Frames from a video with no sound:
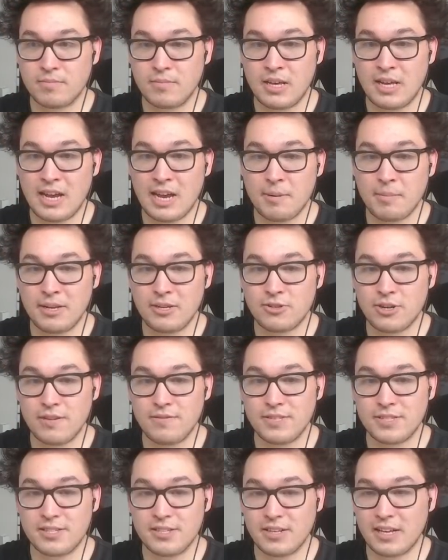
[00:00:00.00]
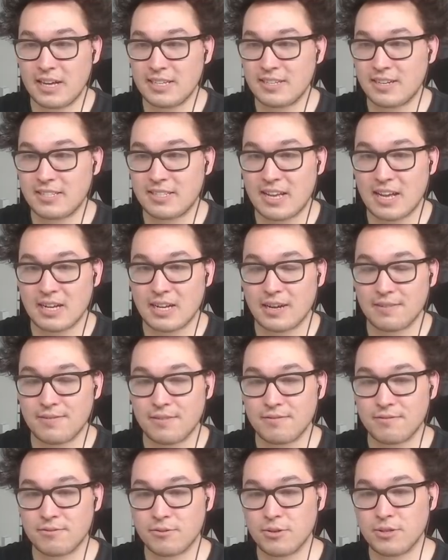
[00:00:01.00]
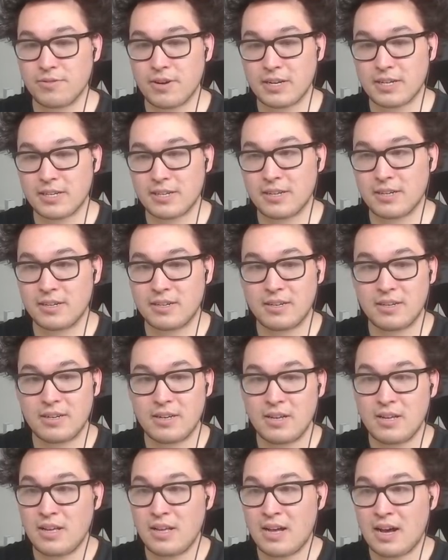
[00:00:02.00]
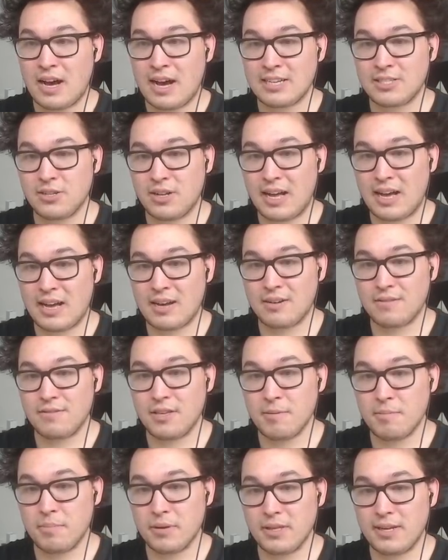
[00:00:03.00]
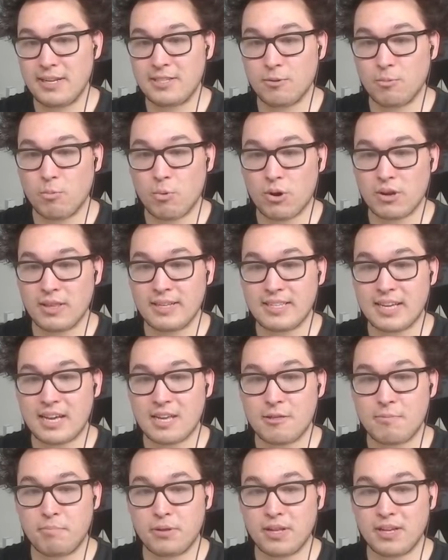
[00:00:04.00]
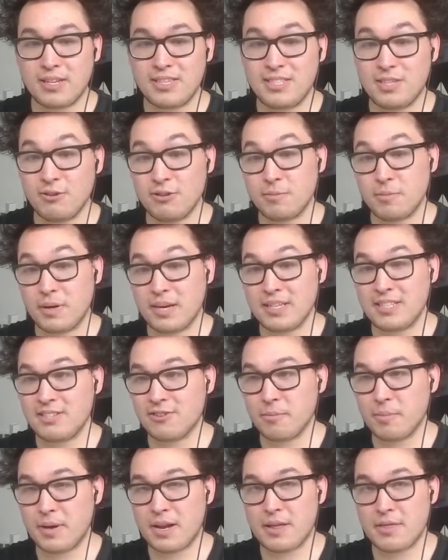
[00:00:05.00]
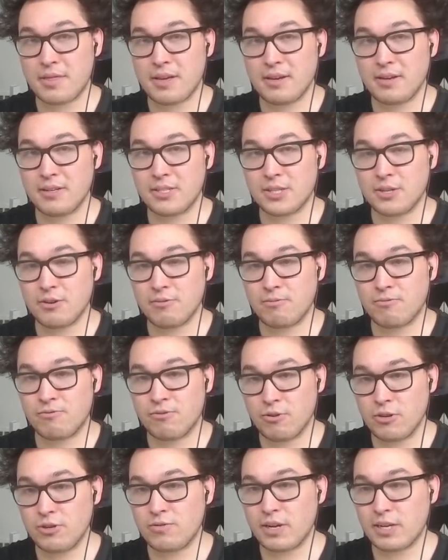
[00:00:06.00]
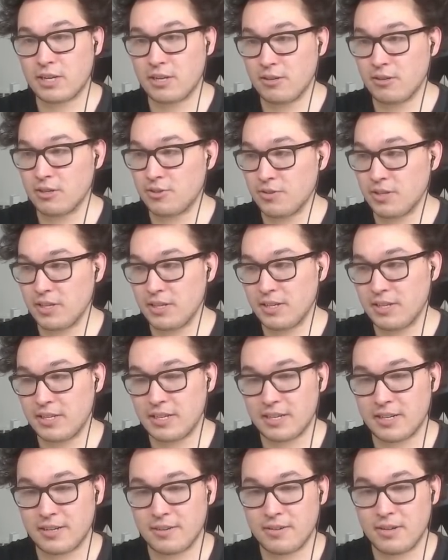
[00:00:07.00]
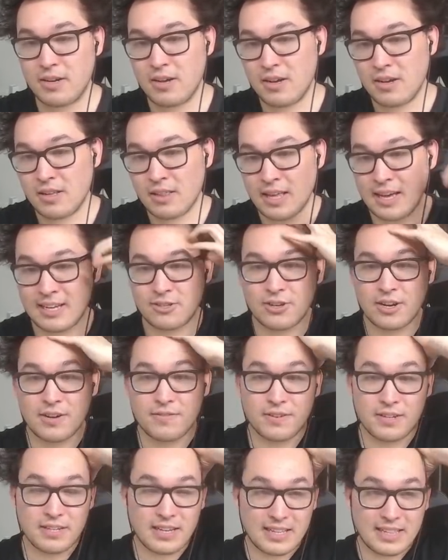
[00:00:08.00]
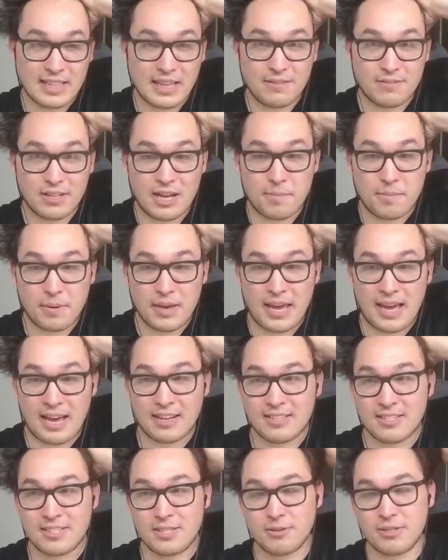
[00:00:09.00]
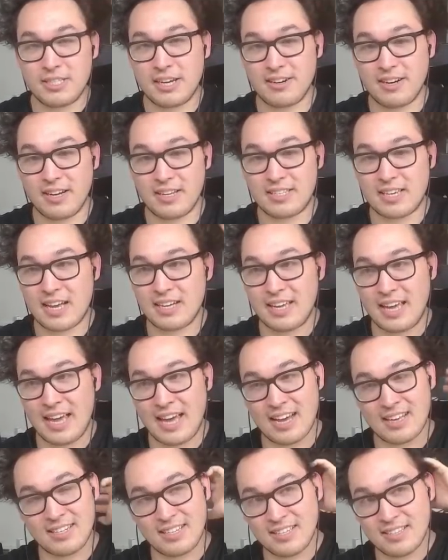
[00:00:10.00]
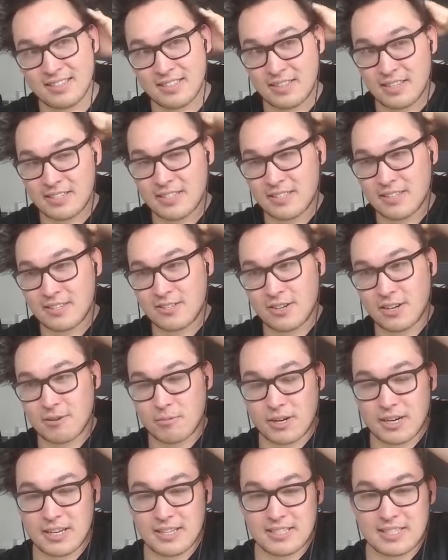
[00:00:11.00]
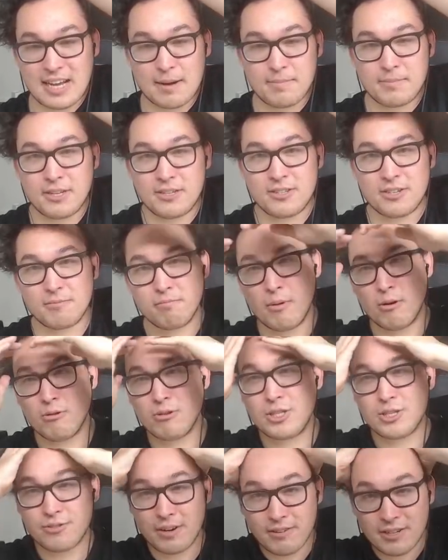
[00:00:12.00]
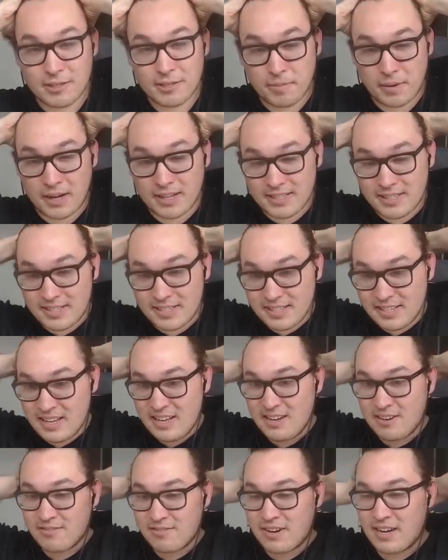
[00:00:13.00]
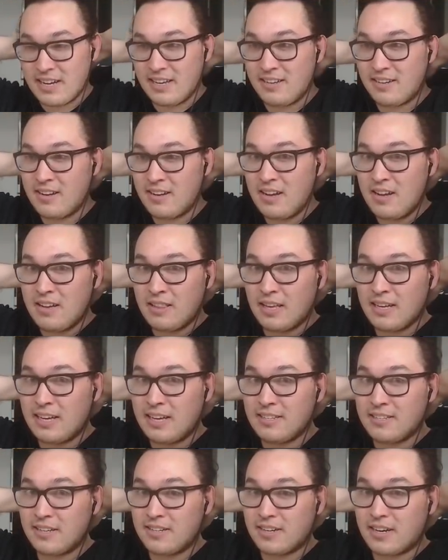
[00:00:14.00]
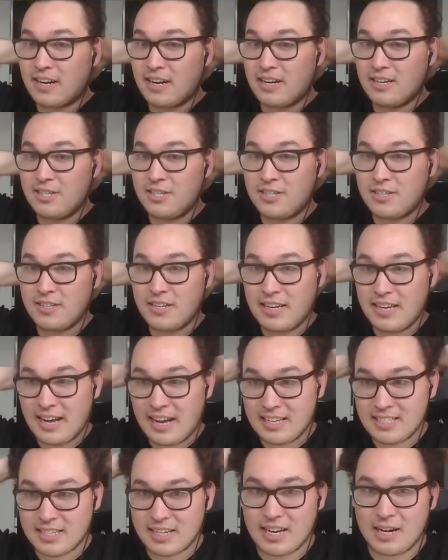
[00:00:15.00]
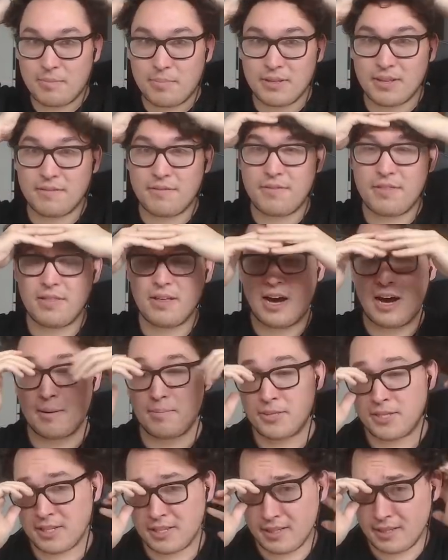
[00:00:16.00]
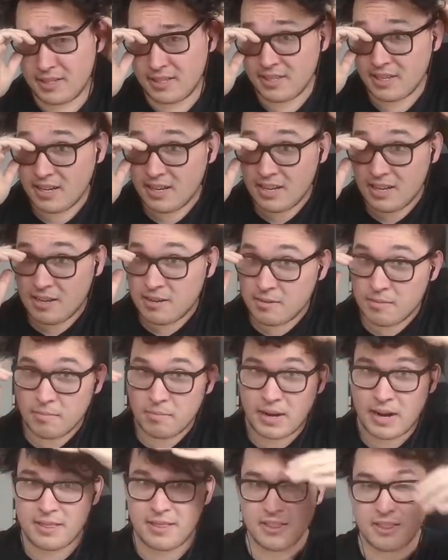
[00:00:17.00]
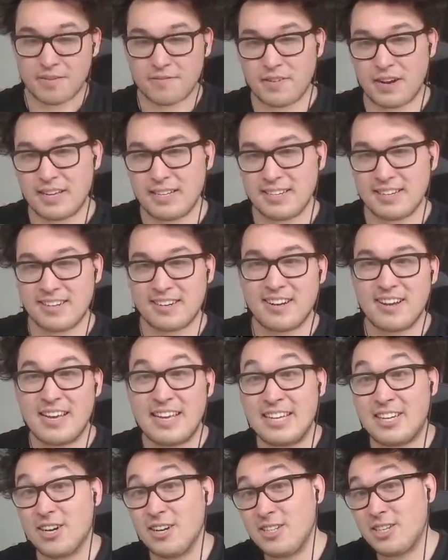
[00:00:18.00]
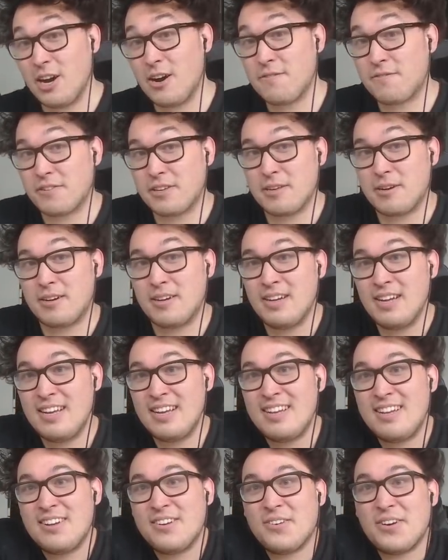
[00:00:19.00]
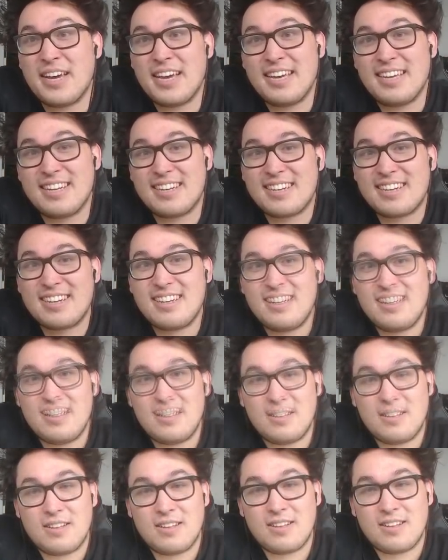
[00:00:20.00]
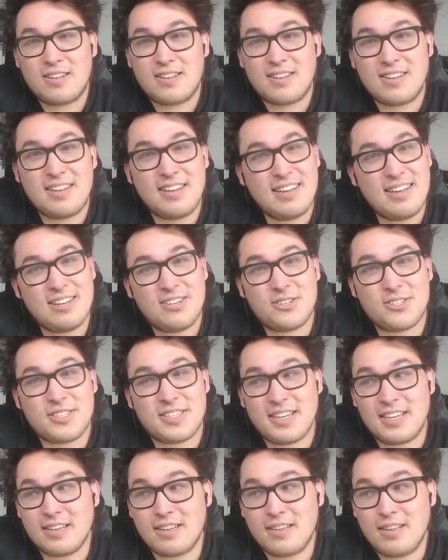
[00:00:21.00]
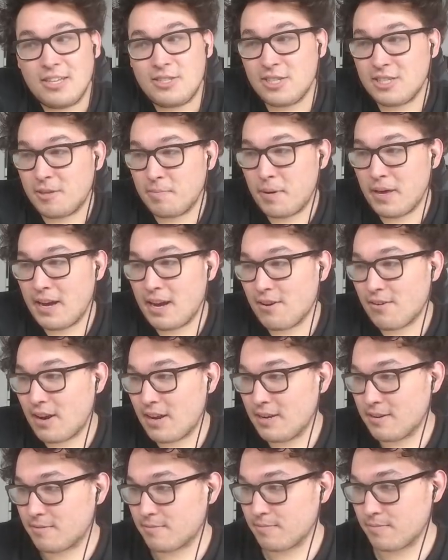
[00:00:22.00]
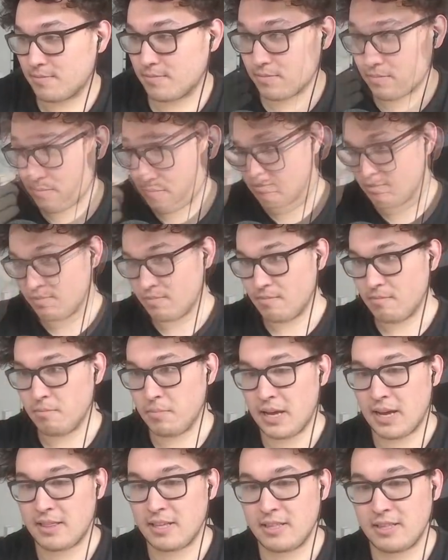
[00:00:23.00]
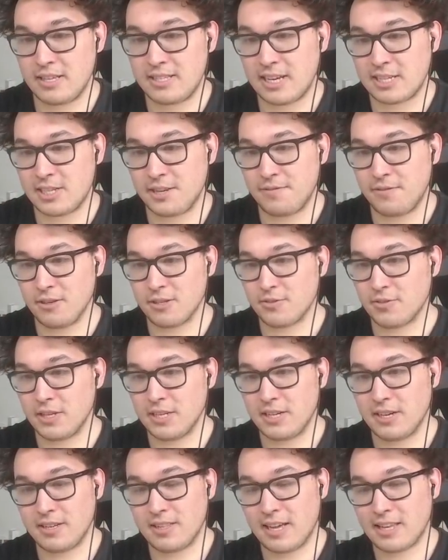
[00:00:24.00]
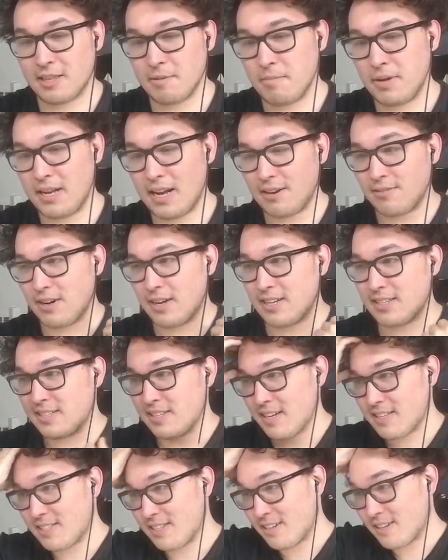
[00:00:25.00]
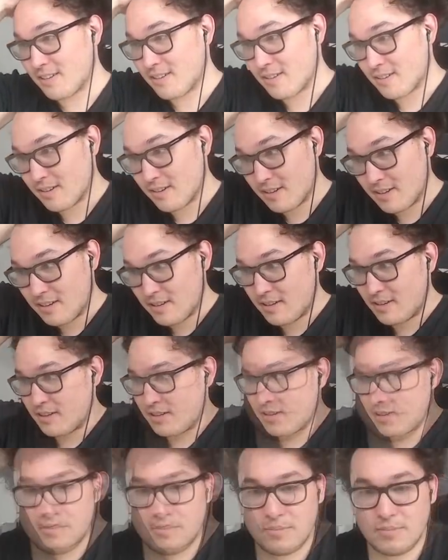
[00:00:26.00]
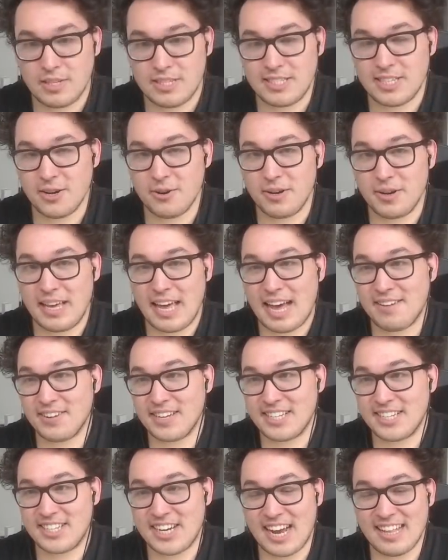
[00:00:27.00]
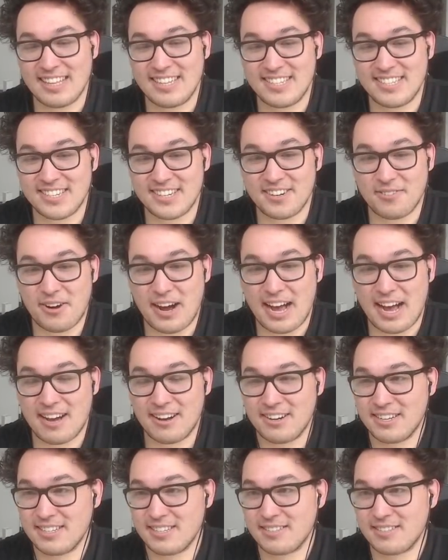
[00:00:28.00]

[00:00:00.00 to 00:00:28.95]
yeah, I mean, Draven still has an attack off of Ruined Reckoner. I still have the ability to Whirling Death plus use my 0-mana thing, so Ruined Reckoner looks really good here. Like, Draven can level up and do a scary attack, and this is a turn where he's tapped under most re-response, right? Like, he's under Hush. He has a couple of options, but I think they're fine here. He could go for the... Wait. Interesting. It's just a payday, right? But yeah, this actually feels really good. Like, the Midnight Raid is nuts here. Zoe having Challenger. Wow.